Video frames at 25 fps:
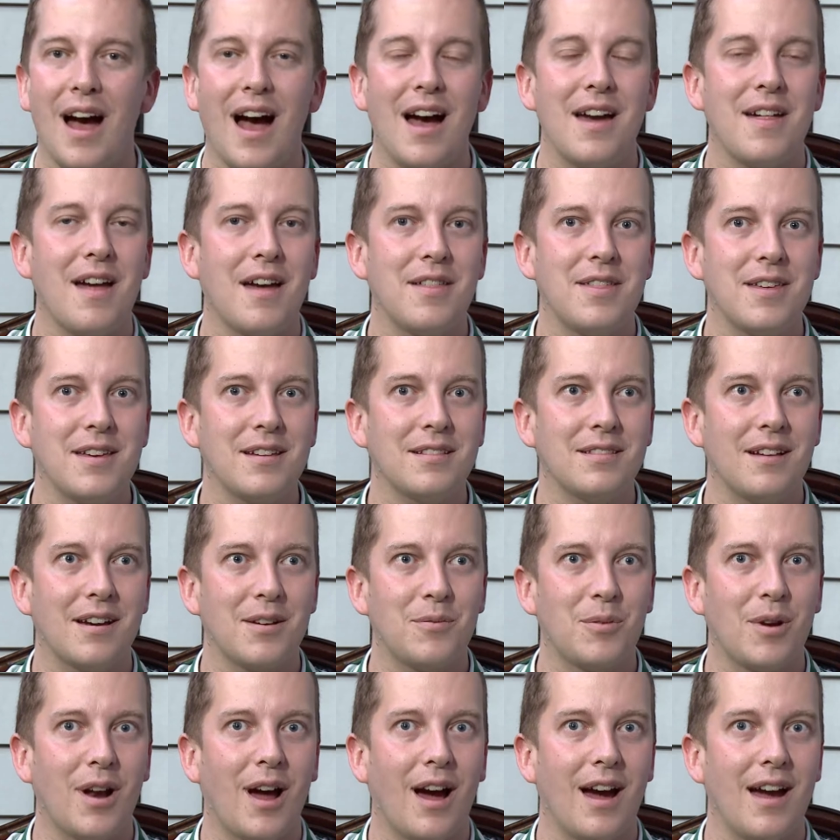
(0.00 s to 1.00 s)
I think like
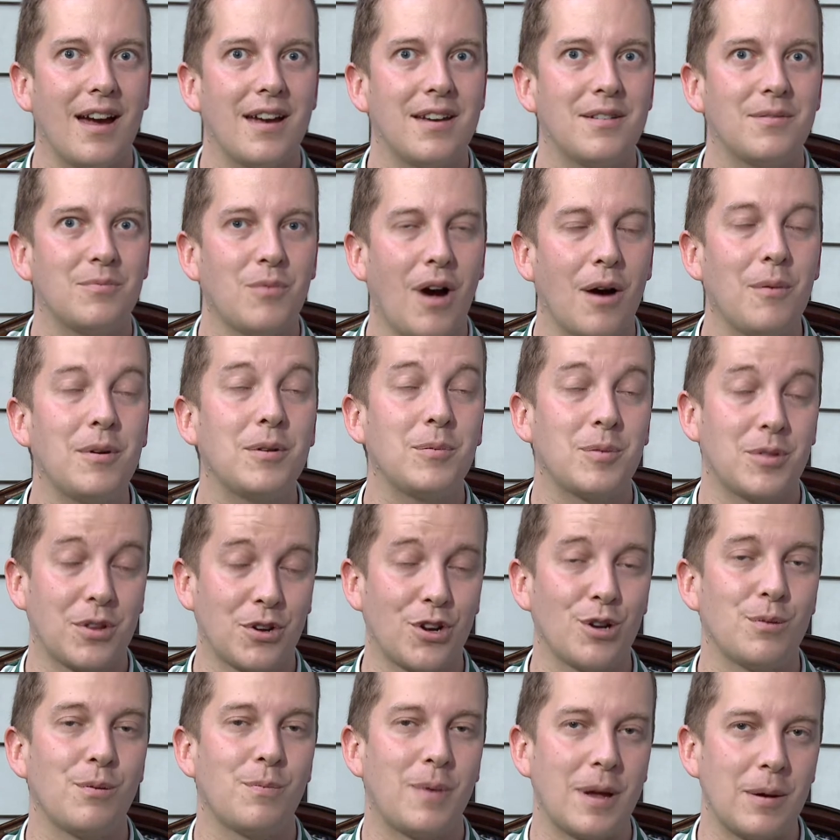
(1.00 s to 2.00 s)
when I went with a
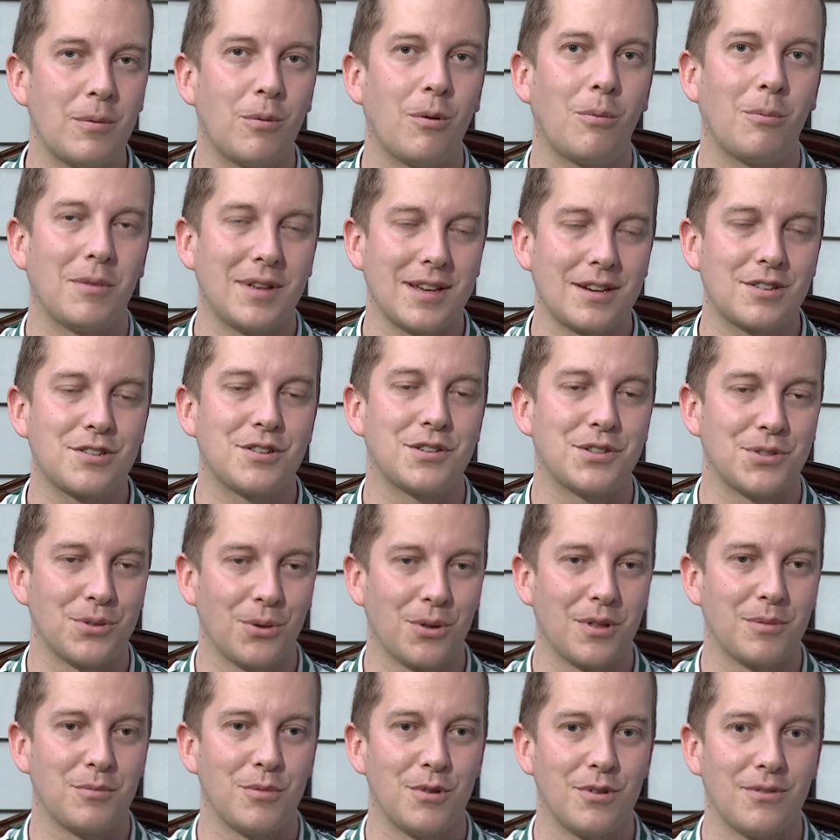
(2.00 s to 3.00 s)
group of people when we actually saw
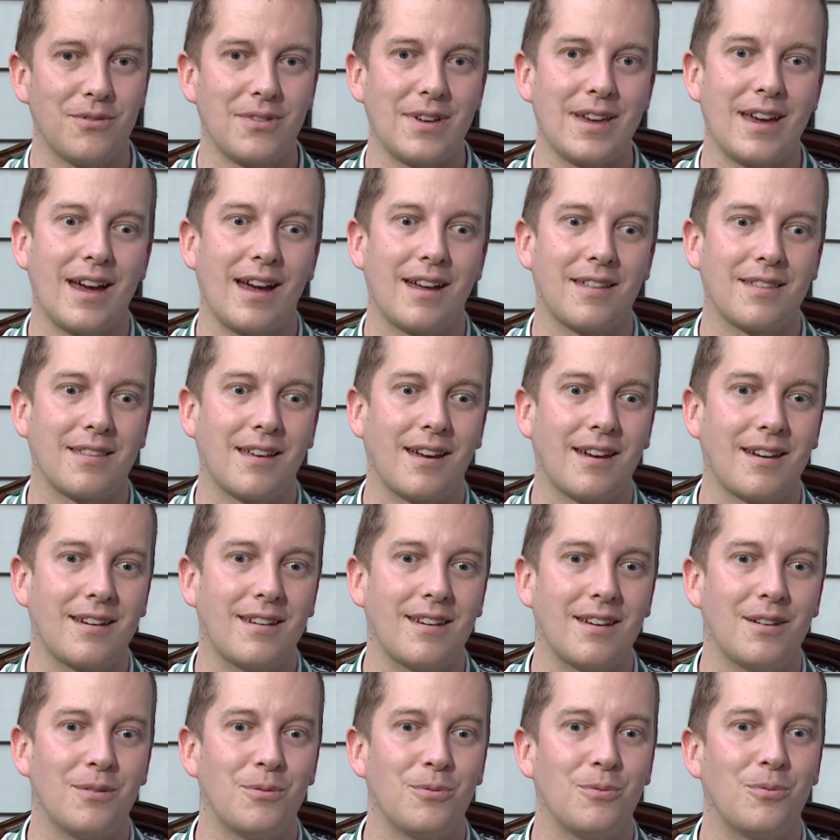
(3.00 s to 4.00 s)
the movie, and
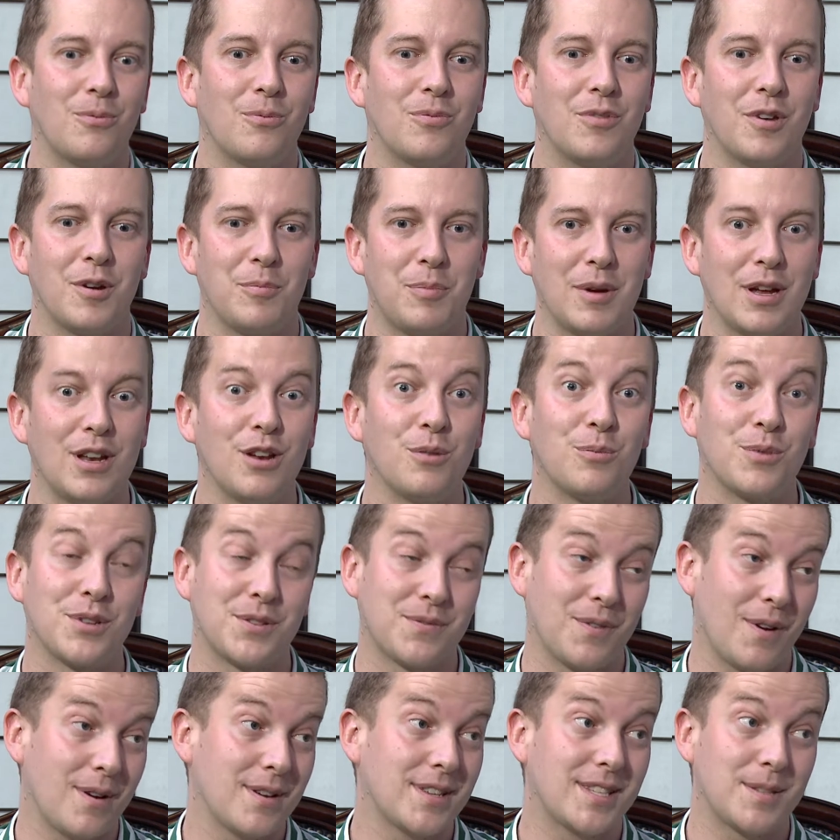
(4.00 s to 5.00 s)
like the opinion was
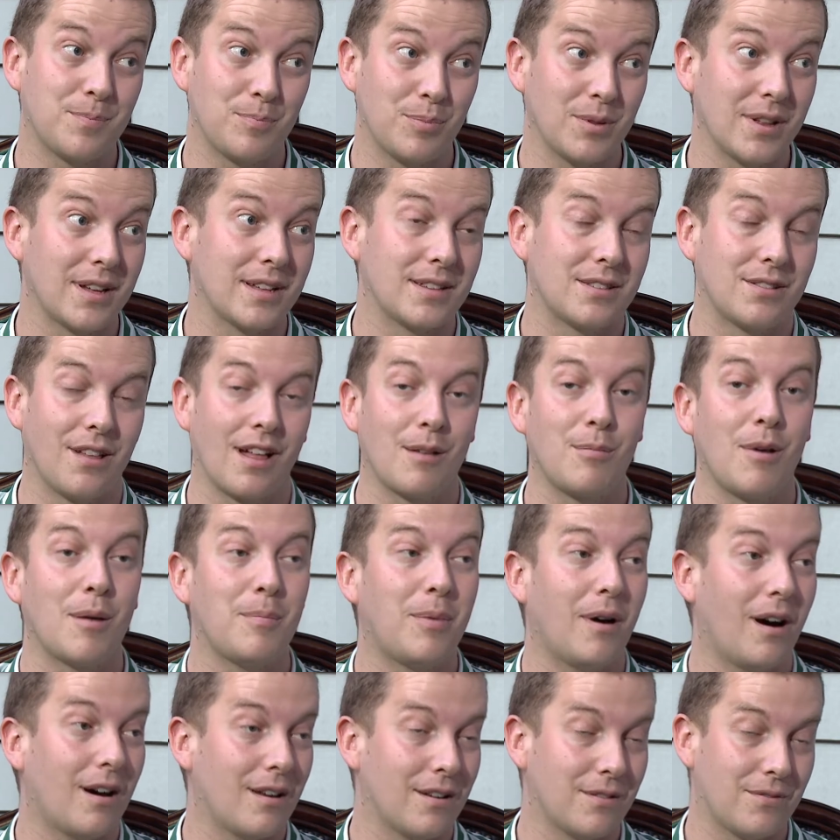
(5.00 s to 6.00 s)
very split. So like my
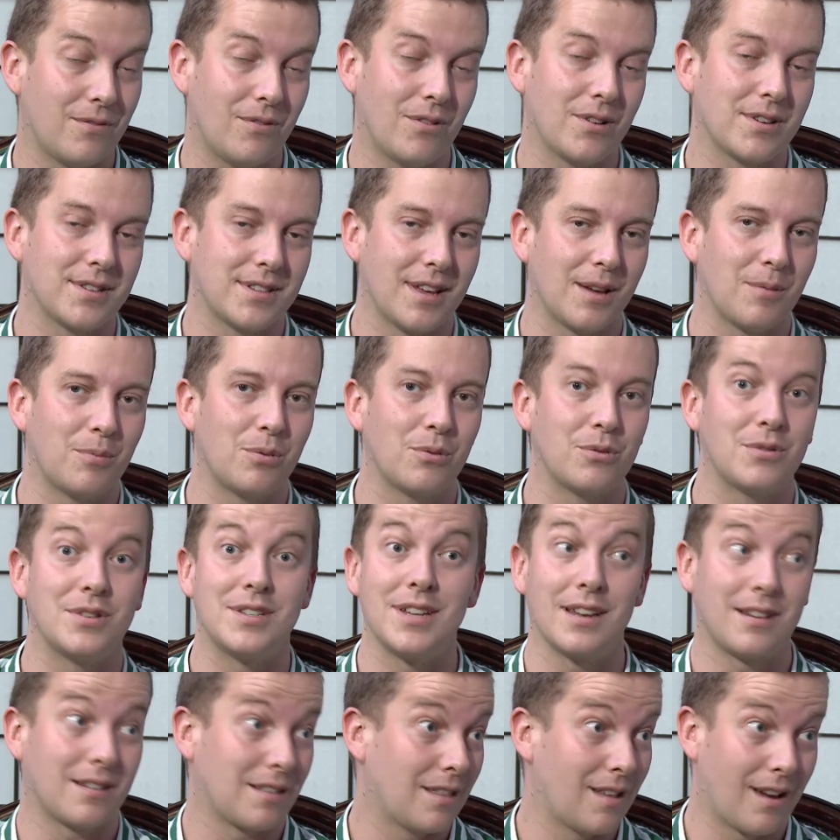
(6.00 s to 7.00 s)
partner, for example,
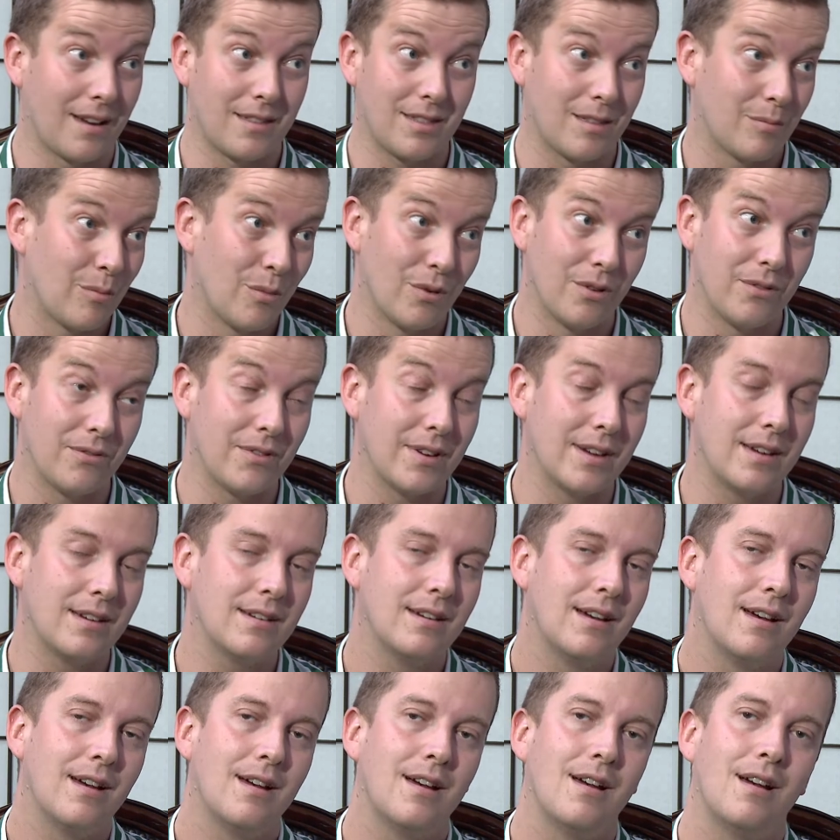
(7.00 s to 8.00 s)
didn't like the movie.
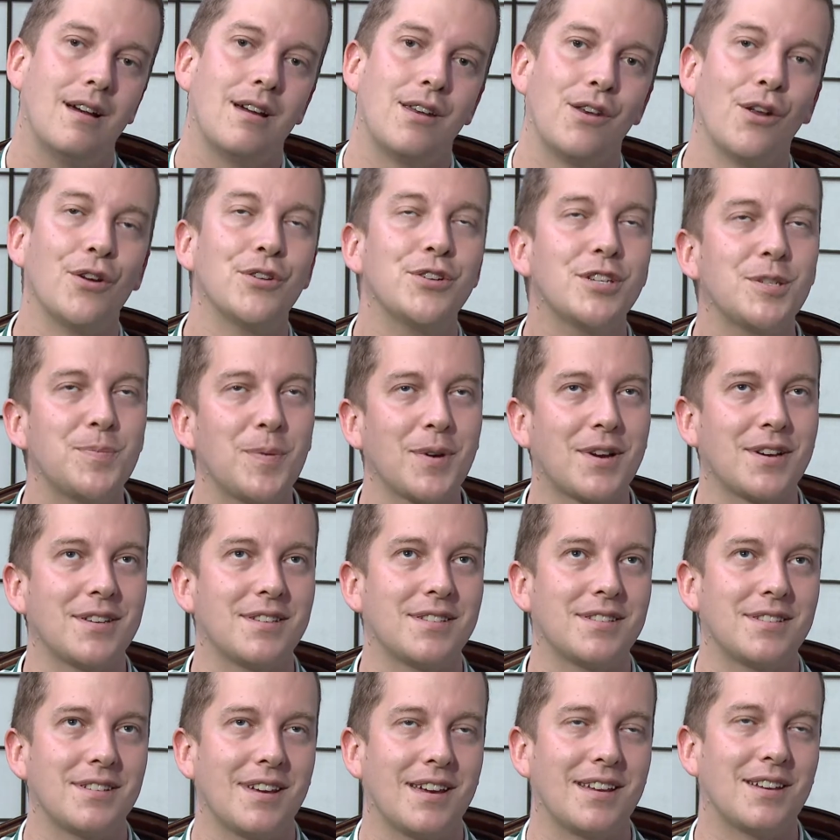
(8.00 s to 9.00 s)
Not just
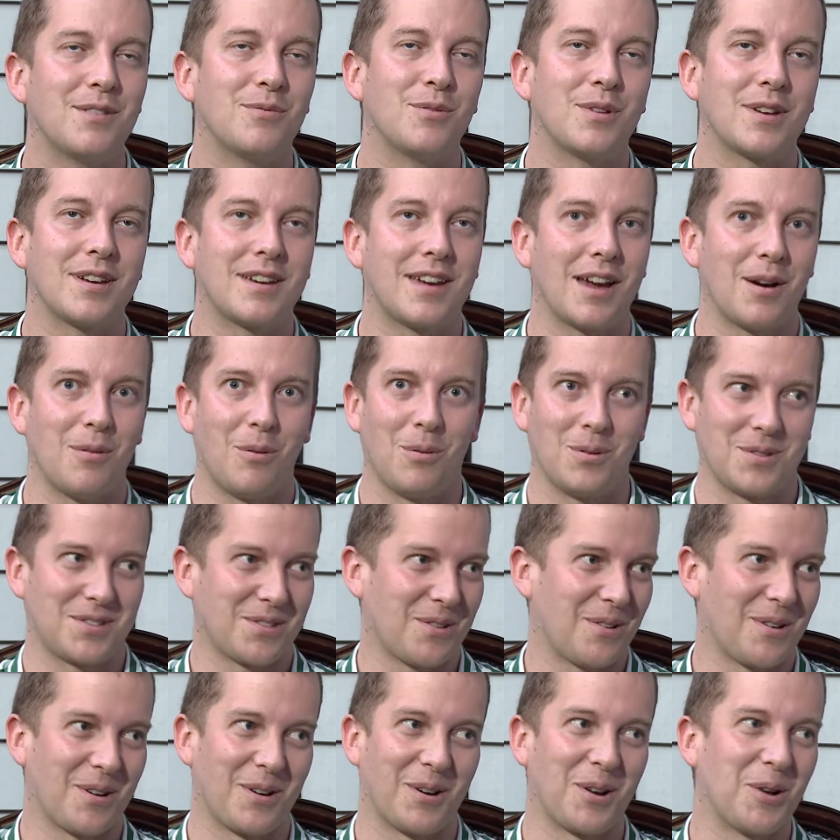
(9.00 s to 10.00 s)
because he didn't really get what was
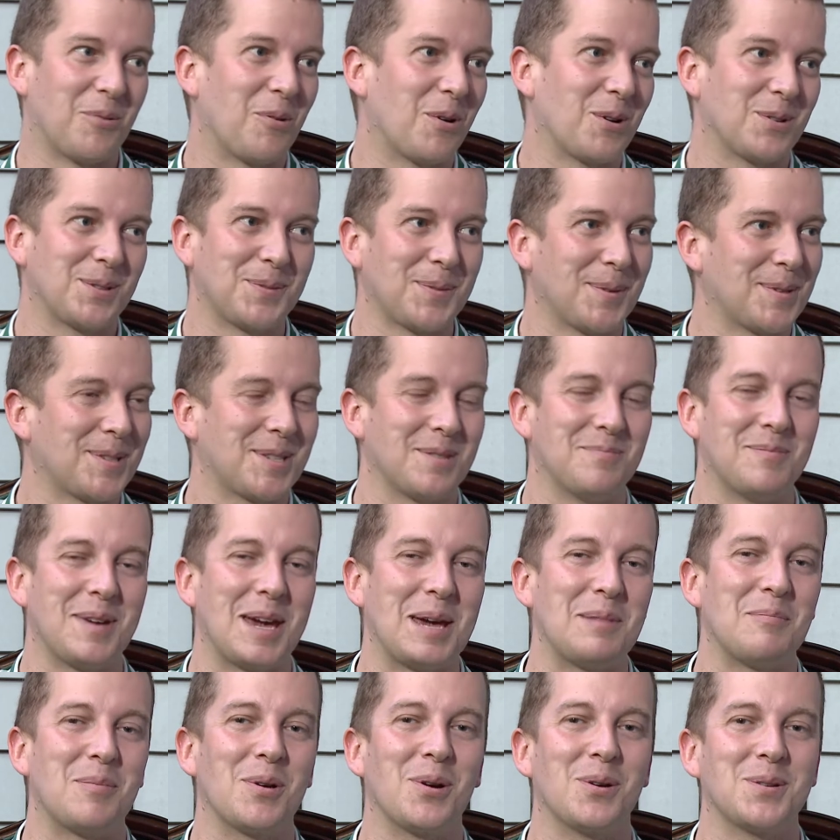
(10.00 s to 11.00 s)
going on or what it was supposed to
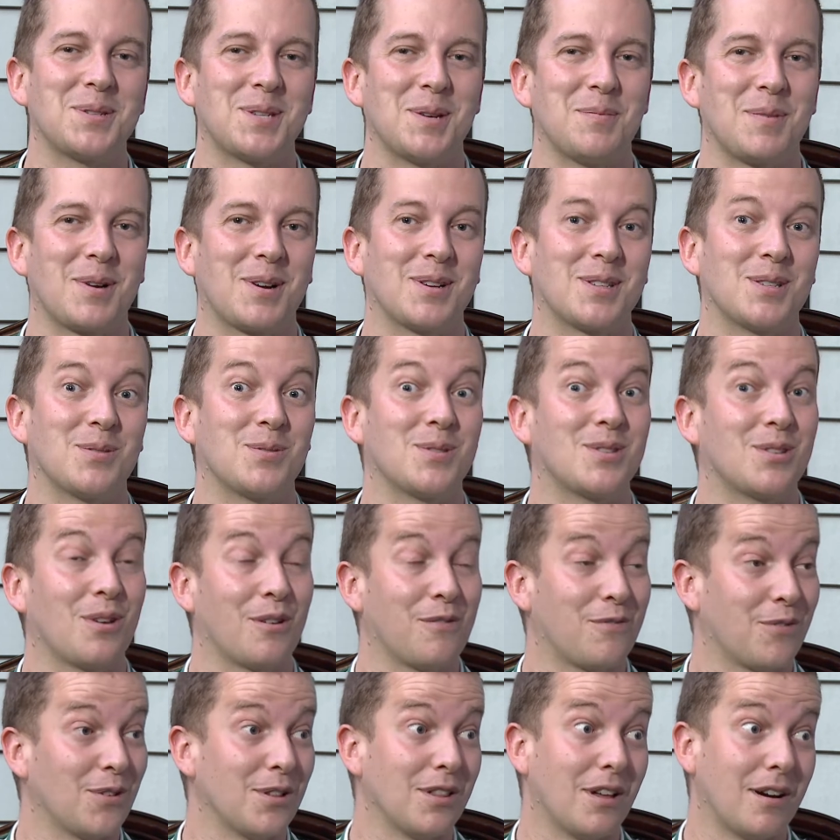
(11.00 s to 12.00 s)
mean, but also because it was so
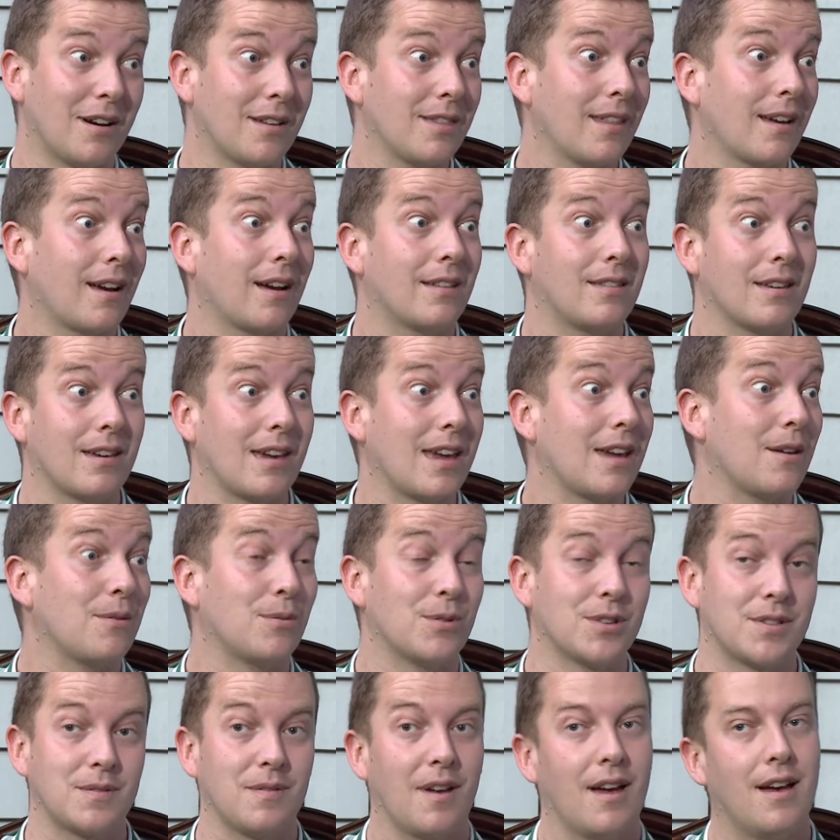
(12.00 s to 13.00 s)
full on. Like, I think he
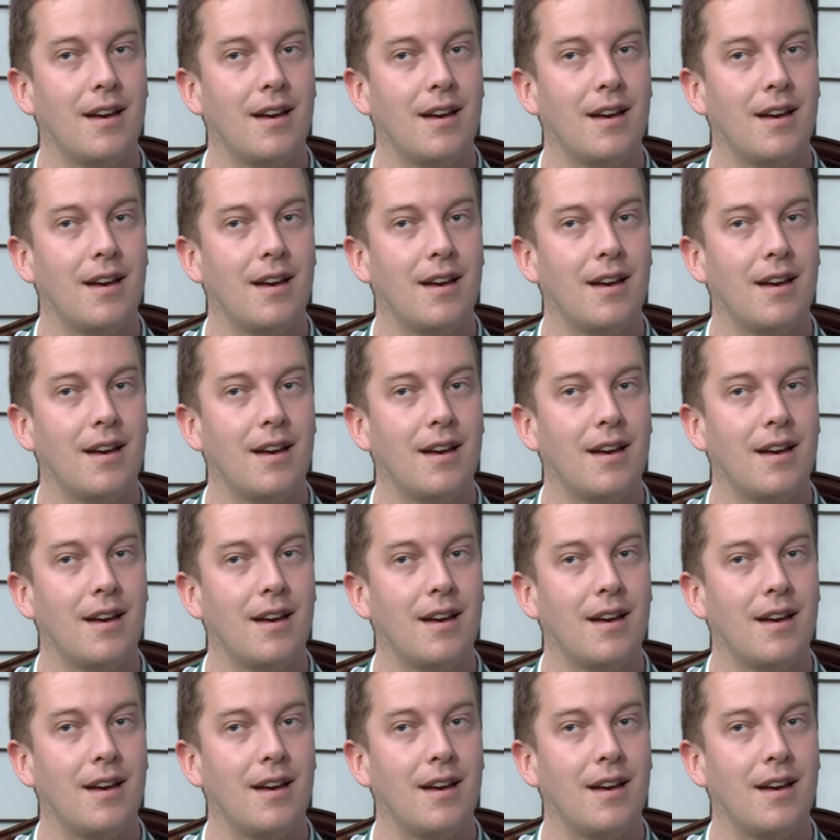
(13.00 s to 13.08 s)
didn't